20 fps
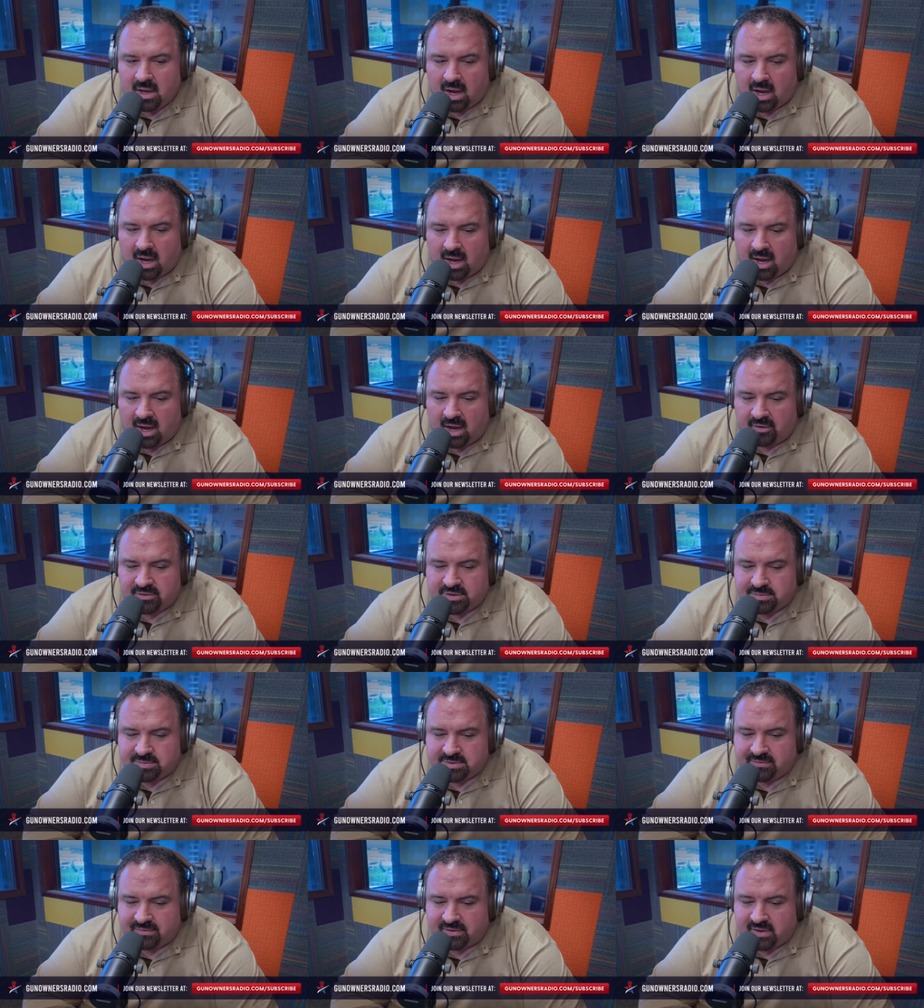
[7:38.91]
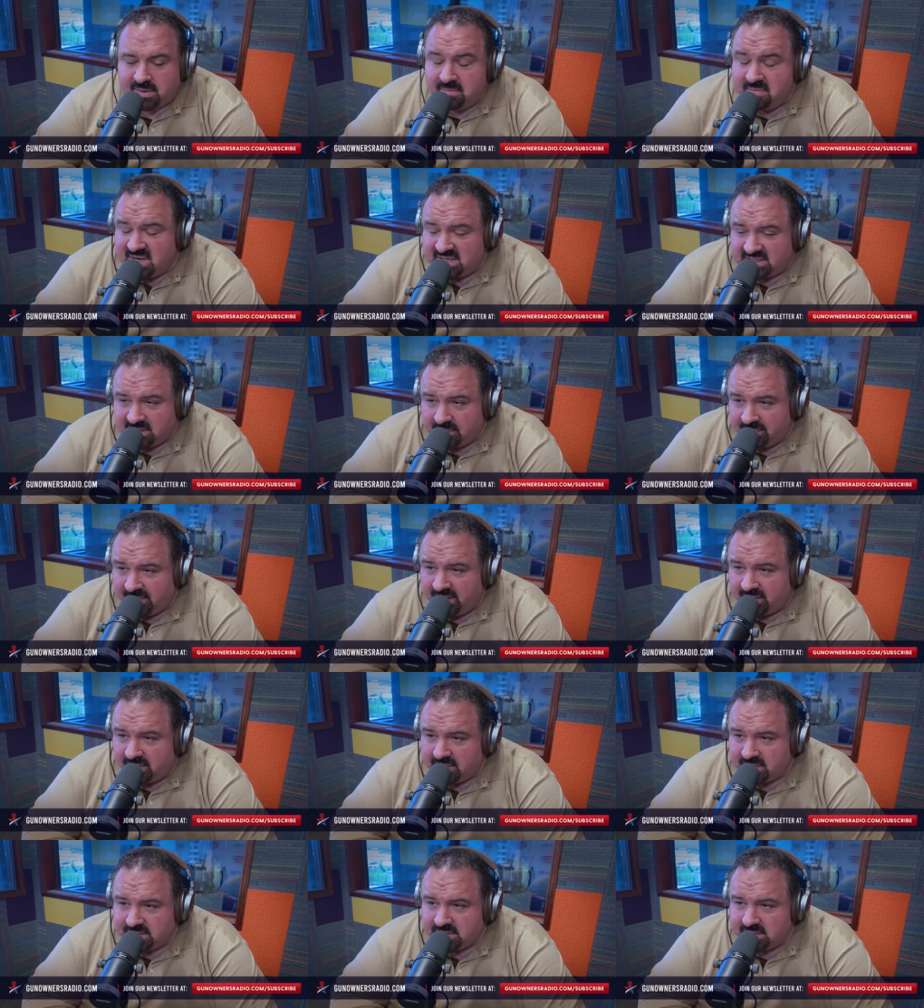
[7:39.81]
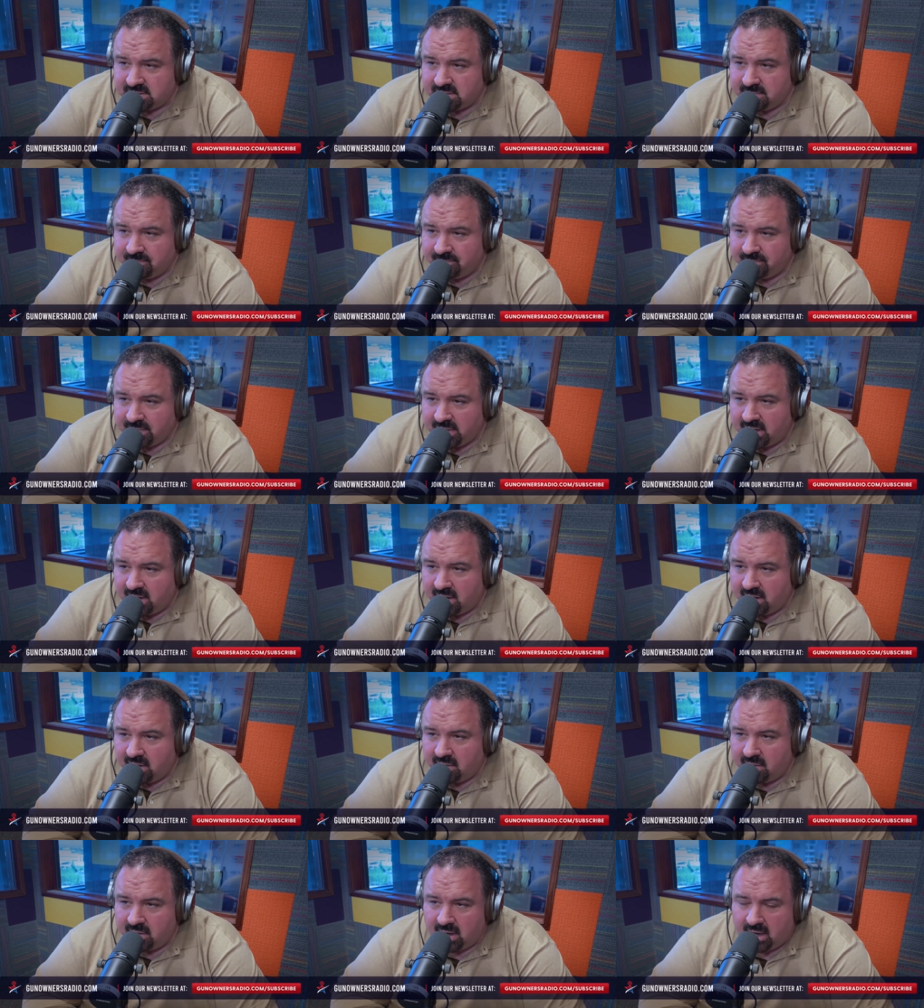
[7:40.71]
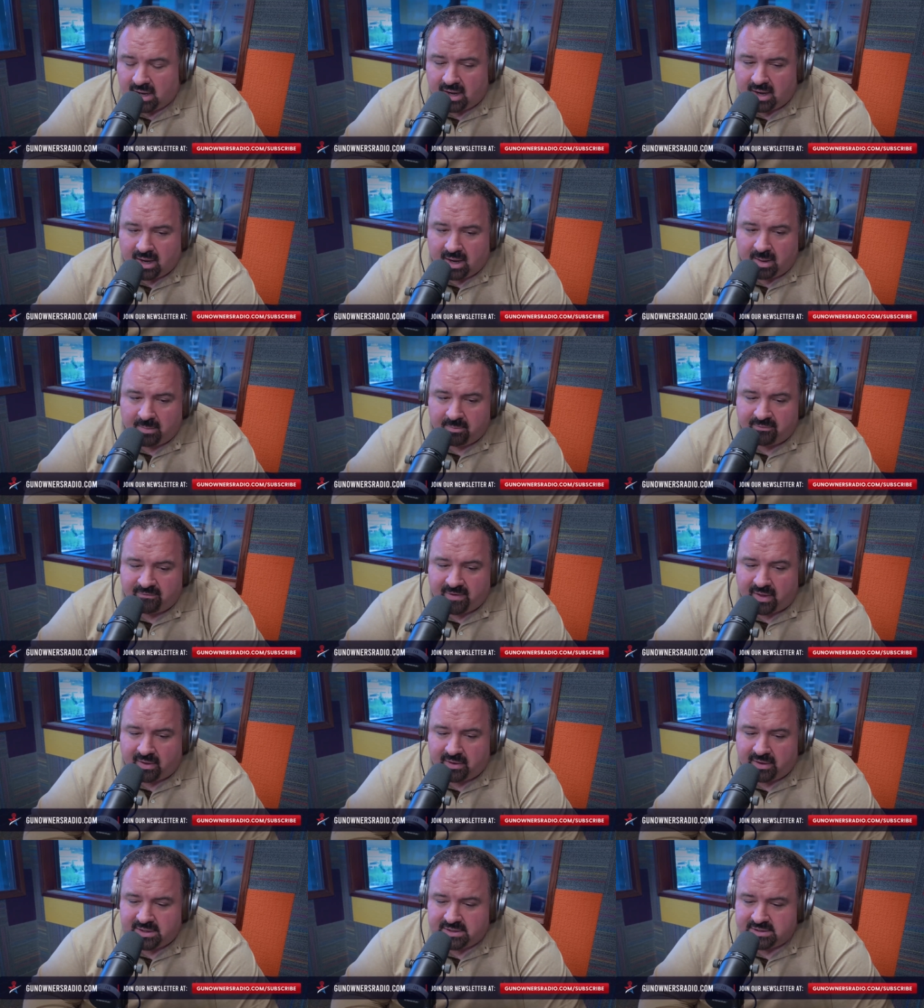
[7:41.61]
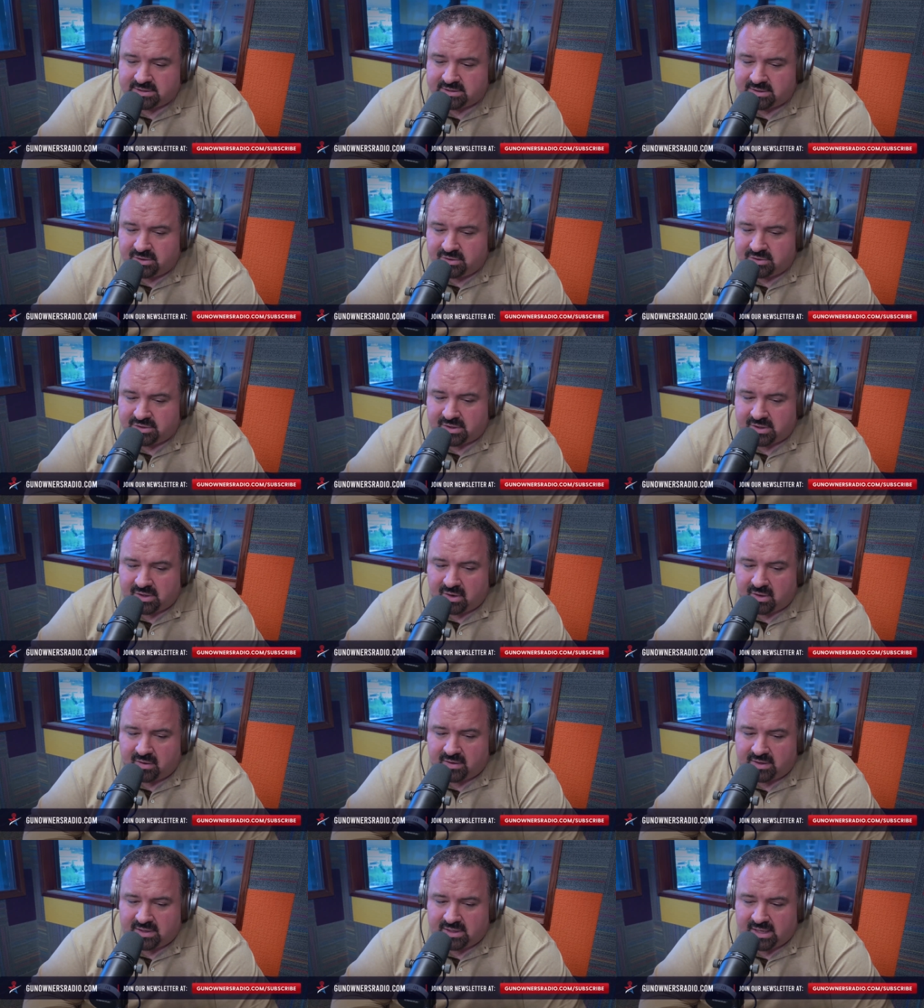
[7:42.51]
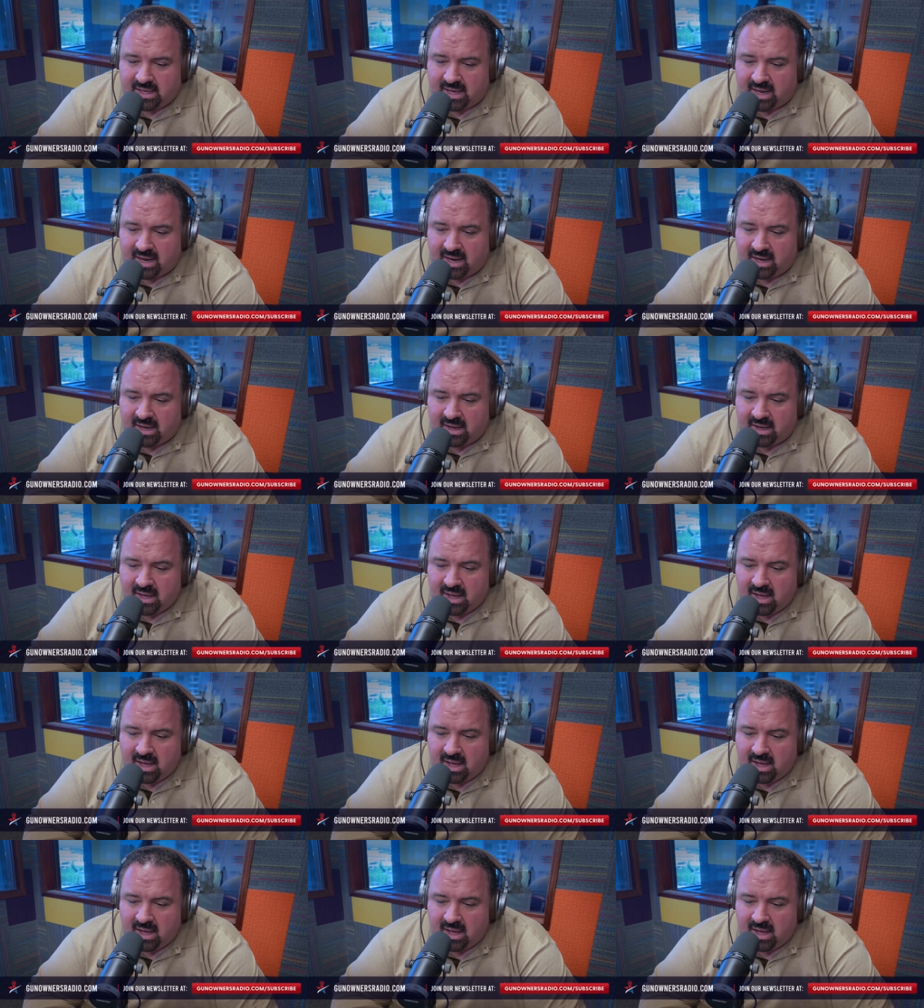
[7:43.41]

Uh, specifically misdemeanors, mm-hmm. you know, um, felonies usually go to the DA.